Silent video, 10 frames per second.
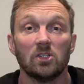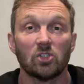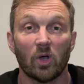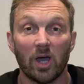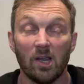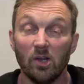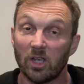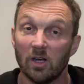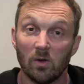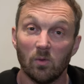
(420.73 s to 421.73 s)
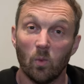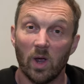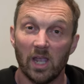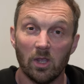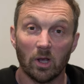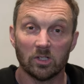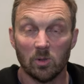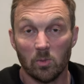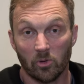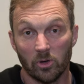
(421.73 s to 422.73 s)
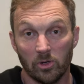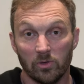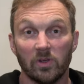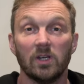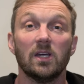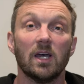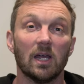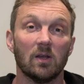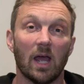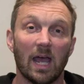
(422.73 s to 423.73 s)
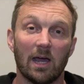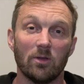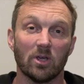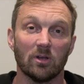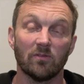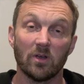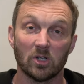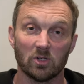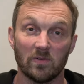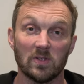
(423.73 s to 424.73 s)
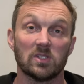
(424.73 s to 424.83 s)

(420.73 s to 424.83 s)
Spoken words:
Try and look at where you're going to improve and how you're going to focus your